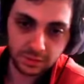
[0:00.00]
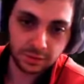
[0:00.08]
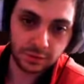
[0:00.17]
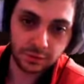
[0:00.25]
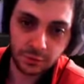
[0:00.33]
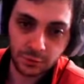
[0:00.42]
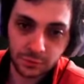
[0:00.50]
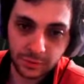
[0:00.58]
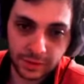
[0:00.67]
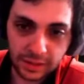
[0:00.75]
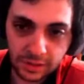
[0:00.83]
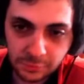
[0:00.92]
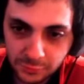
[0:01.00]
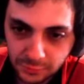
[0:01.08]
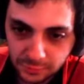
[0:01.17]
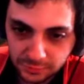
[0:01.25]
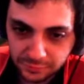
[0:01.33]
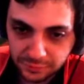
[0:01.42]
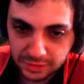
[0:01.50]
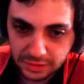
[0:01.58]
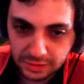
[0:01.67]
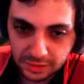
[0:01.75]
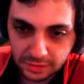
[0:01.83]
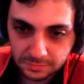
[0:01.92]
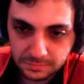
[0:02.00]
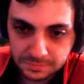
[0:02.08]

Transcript: This is great. I'm just throwing the fucking game.